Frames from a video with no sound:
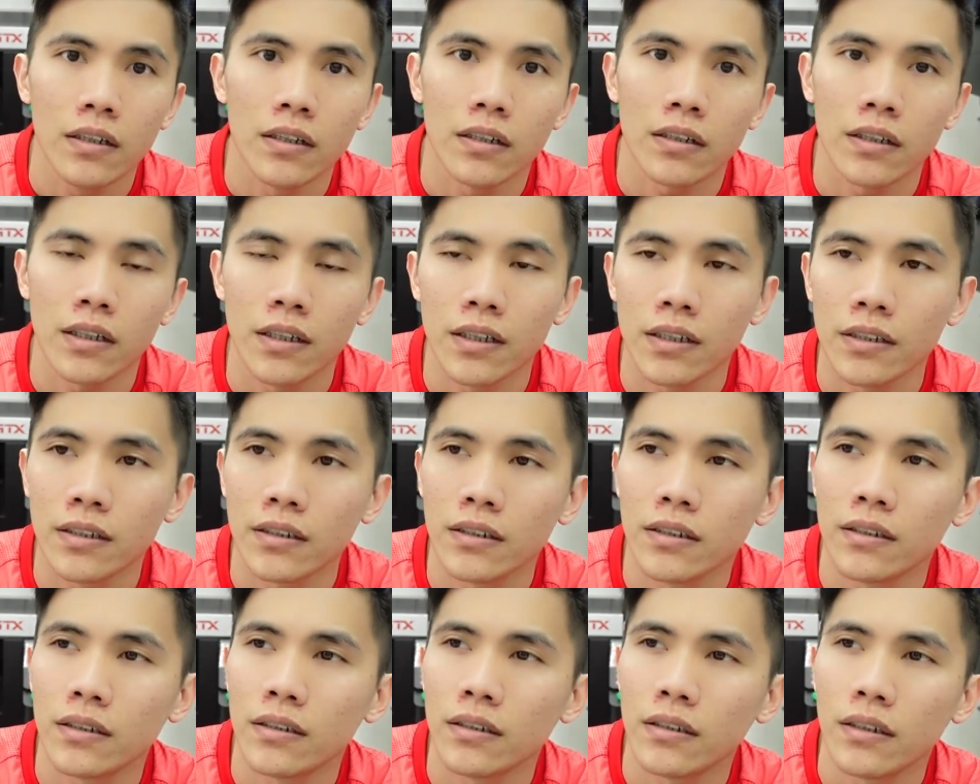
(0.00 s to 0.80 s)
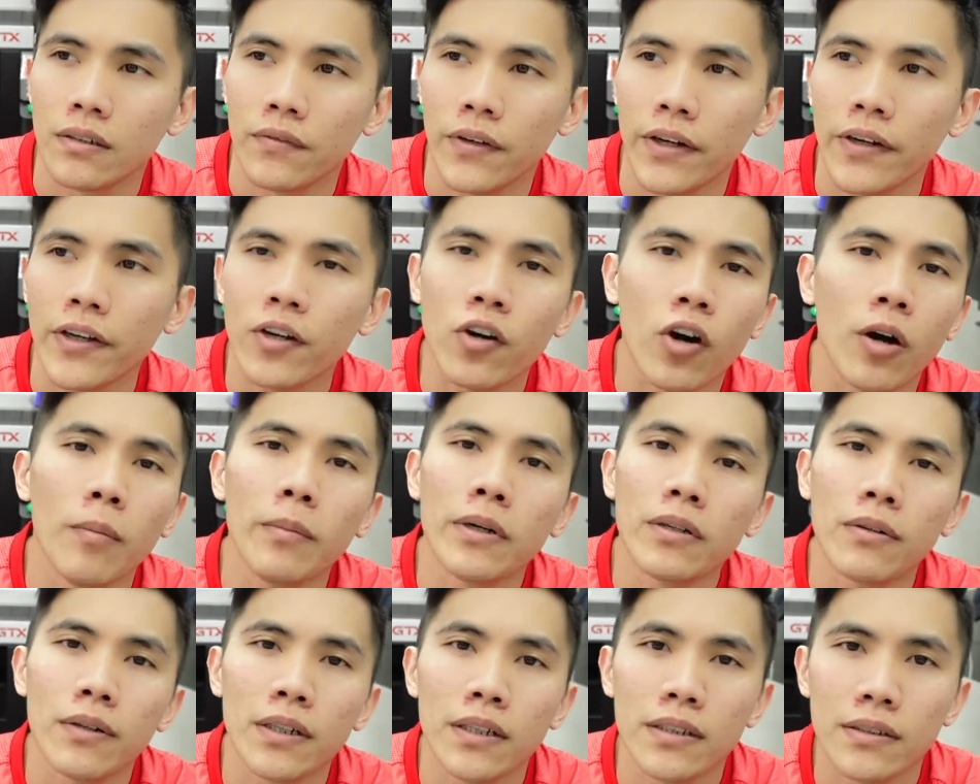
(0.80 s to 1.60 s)
Okay, the very
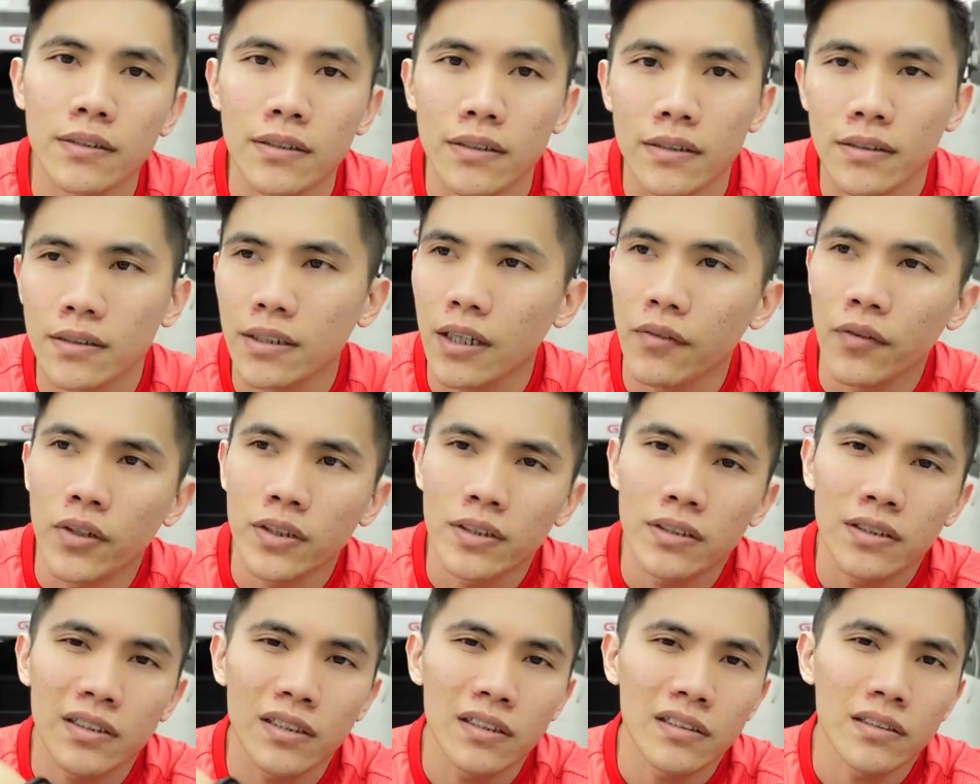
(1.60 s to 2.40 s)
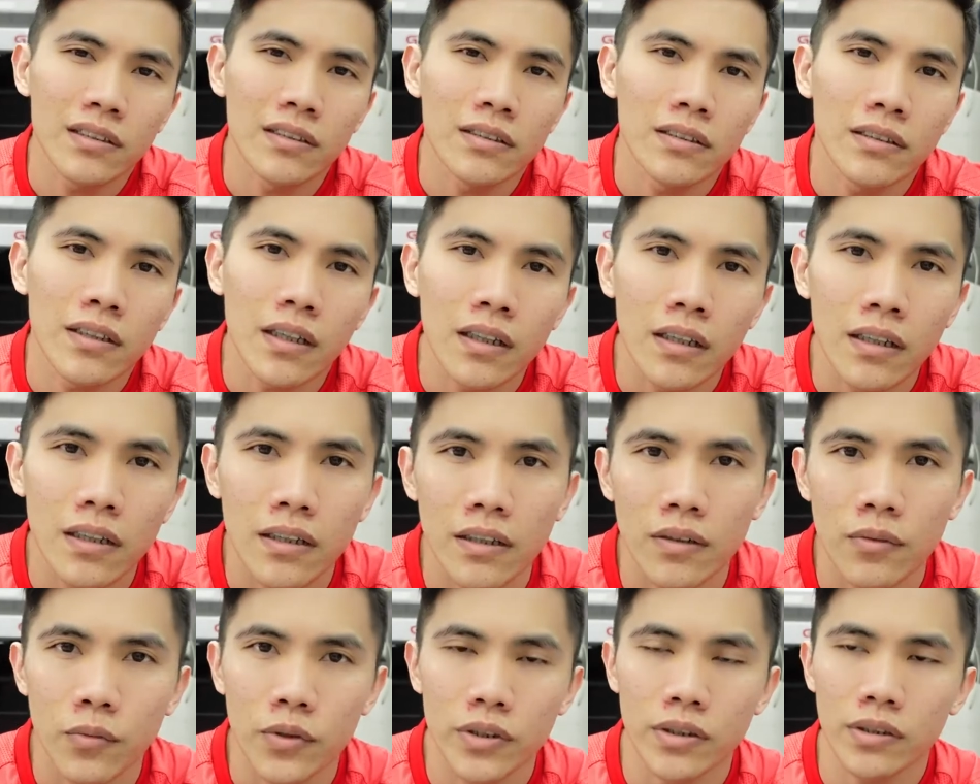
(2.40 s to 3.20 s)
common one is 70-30,
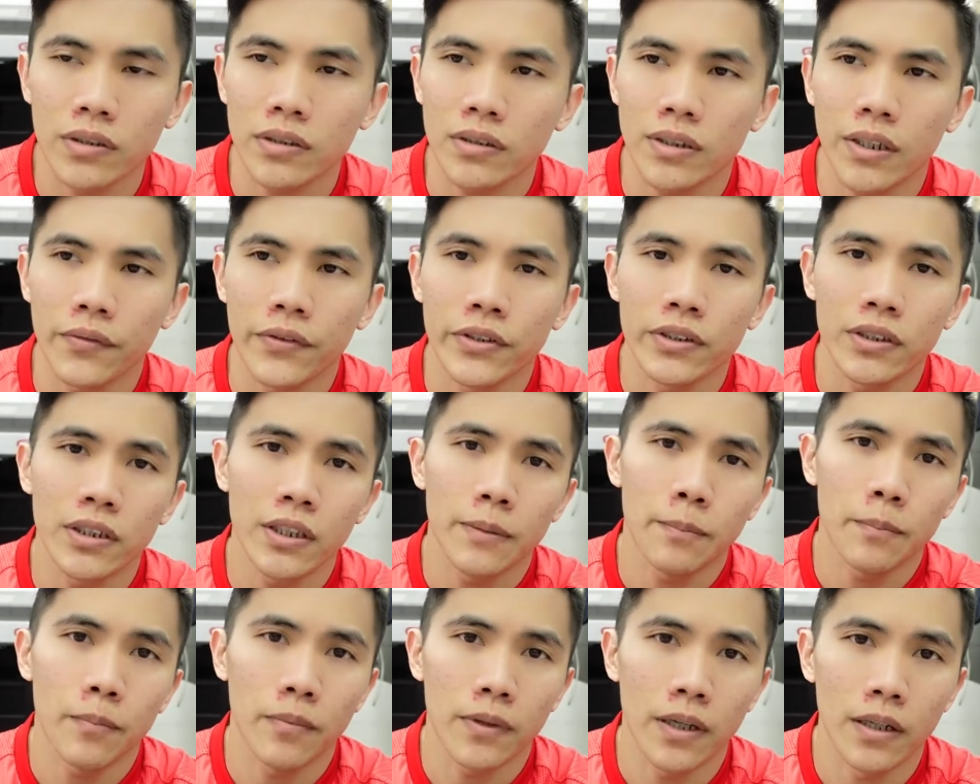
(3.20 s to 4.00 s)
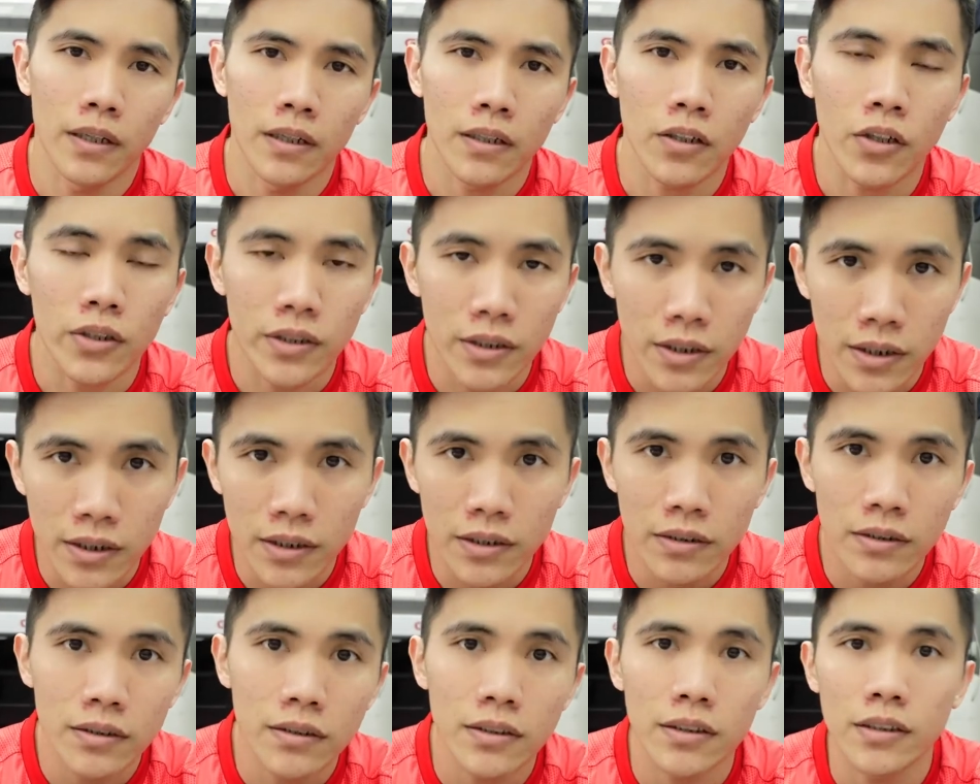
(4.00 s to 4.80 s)
which is 70
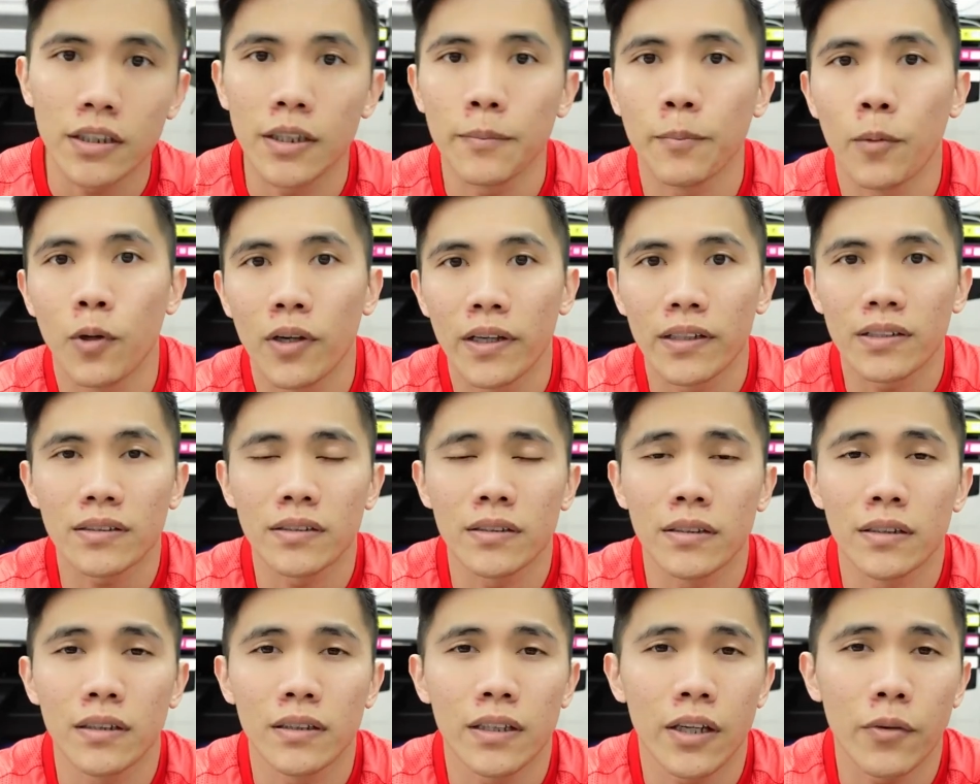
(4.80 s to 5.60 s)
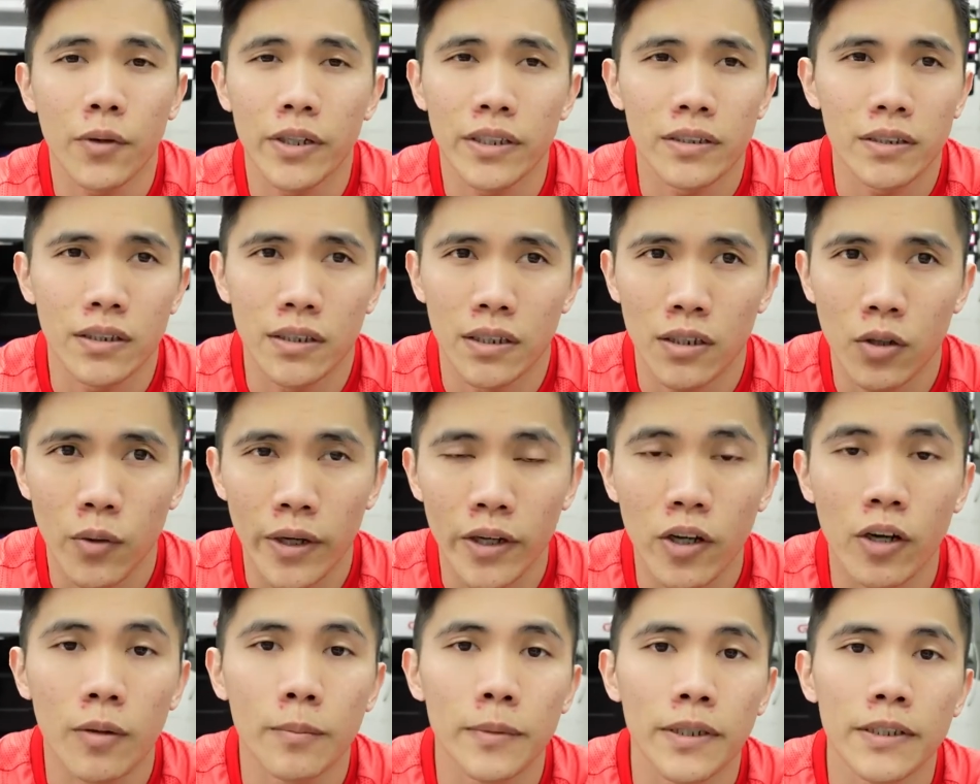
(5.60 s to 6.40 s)
cotton, 30 polyester. That one is
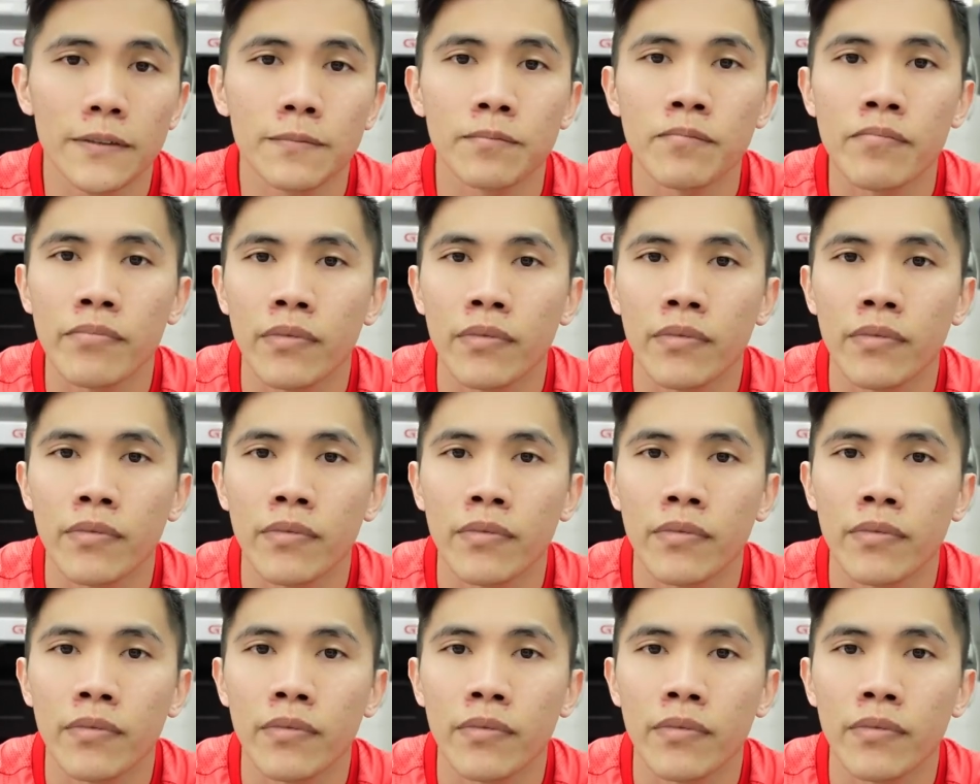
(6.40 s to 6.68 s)
quite common.